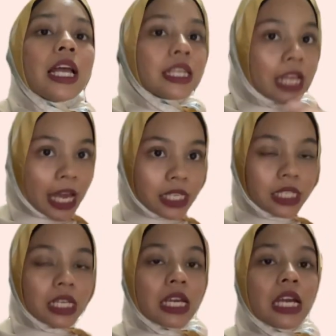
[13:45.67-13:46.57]

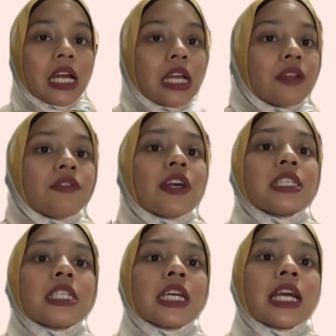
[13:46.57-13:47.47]
Next,
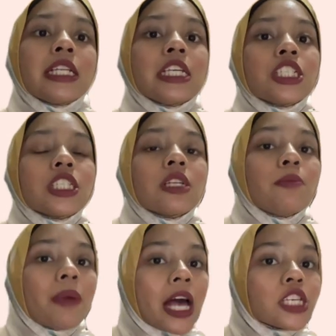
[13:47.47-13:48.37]
investigate digital
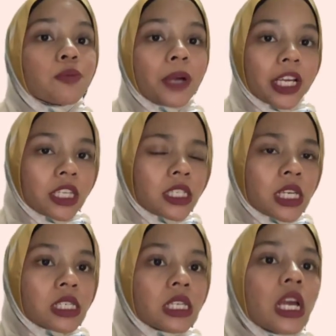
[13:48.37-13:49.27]
best
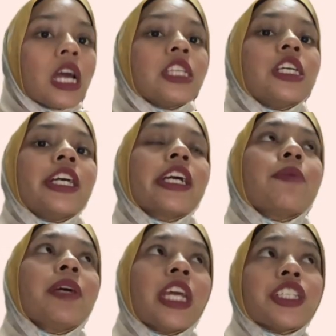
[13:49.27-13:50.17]
practices. The
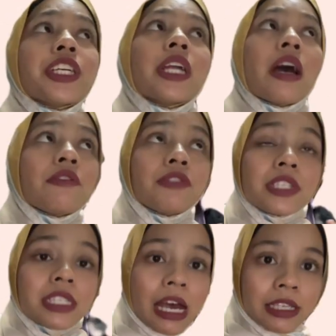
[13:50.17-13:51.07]
recommendation
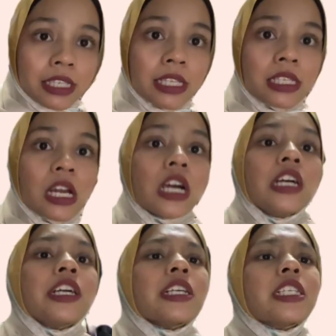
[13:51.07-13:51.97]
emphasizes
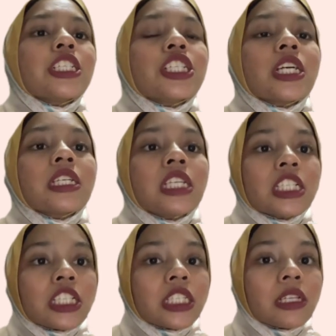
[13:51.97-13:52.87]
researching
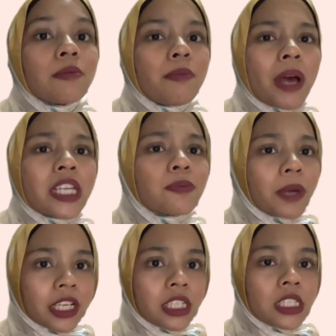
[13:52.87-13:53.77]
digital best
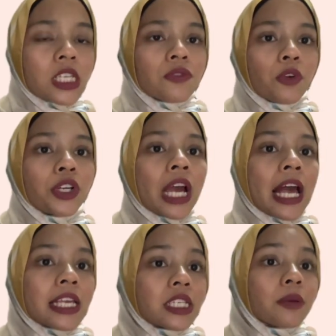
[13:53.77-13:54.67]
practices for the
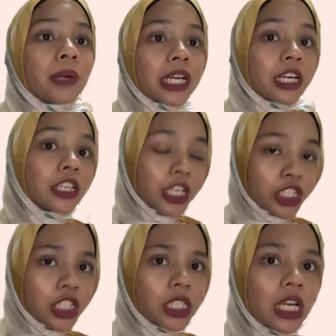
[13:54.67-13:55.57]
SRBK
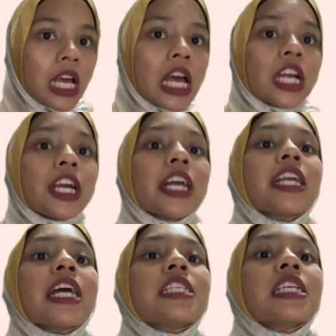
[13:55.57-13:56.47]
region,
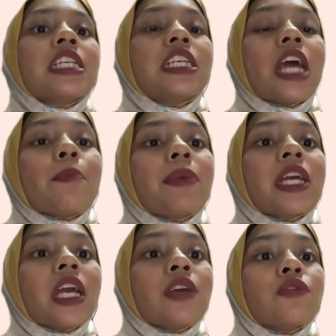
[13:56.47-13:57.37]
recognizing the
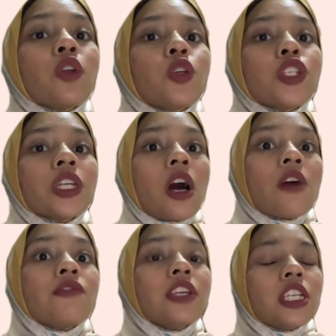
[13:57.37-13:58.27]
rapid evolution
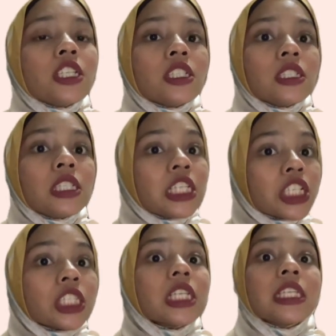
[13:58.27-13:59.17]
of
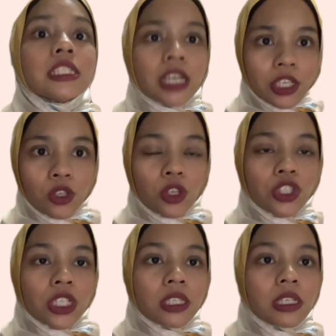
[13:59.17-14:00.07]
digital
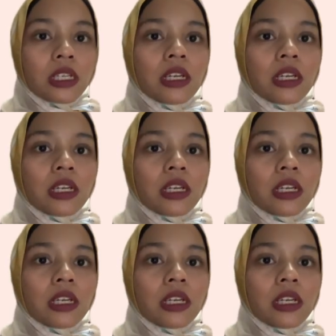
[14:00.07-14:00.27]
technologies.